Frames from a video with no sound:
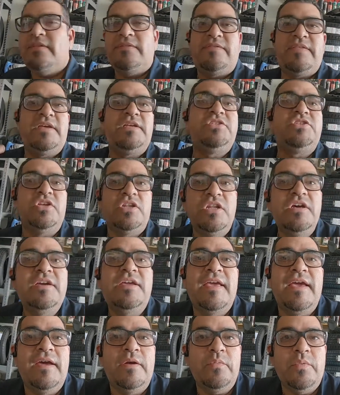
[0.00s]
the things you
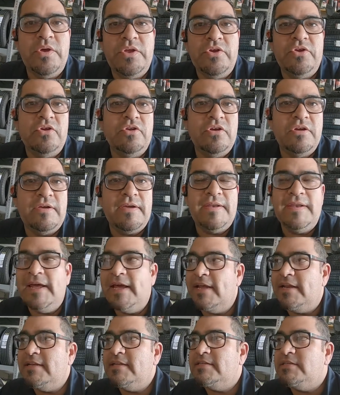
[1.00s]
look at when you're looking
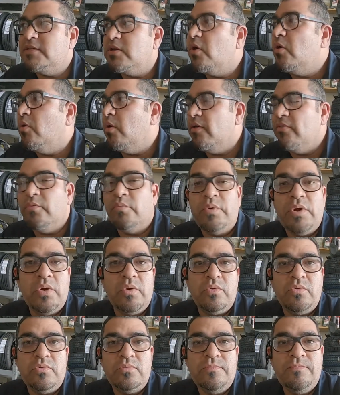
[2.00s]
at to go on the
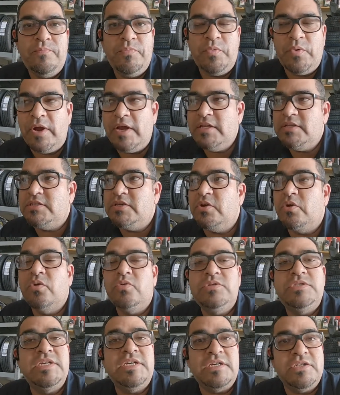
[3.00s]
road, right? To
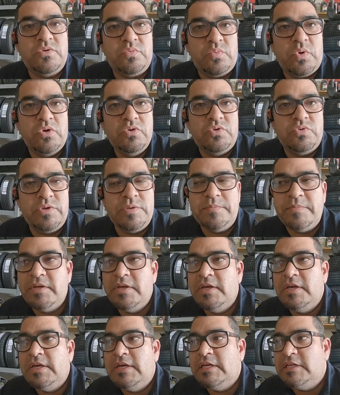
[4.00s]
go take a road trip.
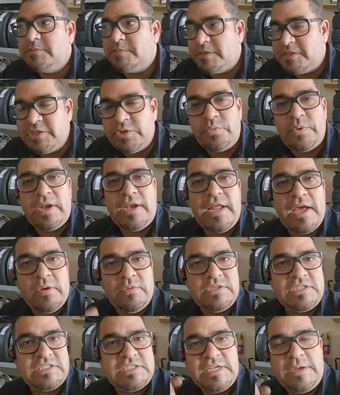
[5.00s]
Especially right now
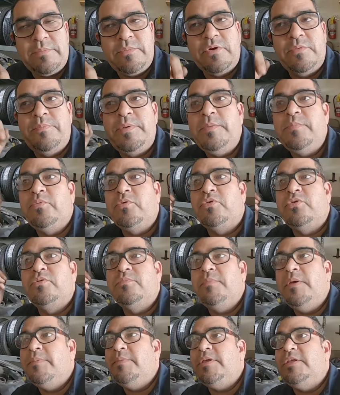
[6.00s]
in December, people are
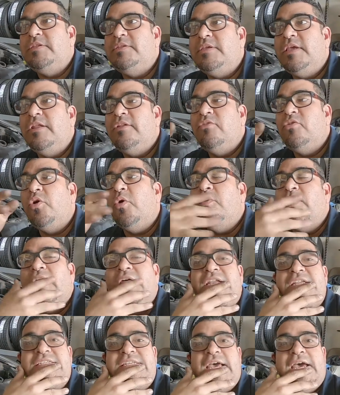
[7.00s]
maybe going
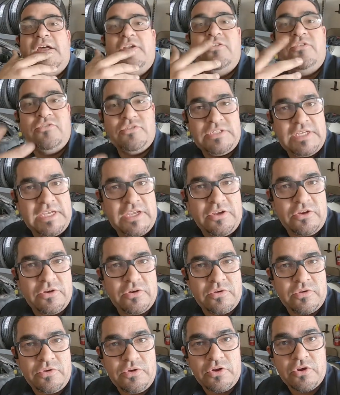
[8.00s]
out of town, you're taking
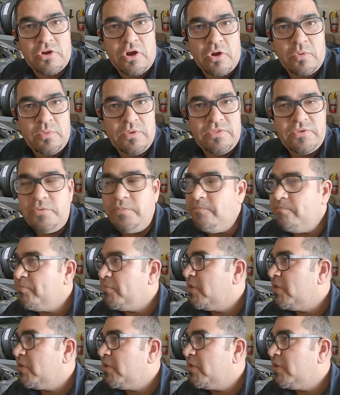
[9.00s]
your car with you.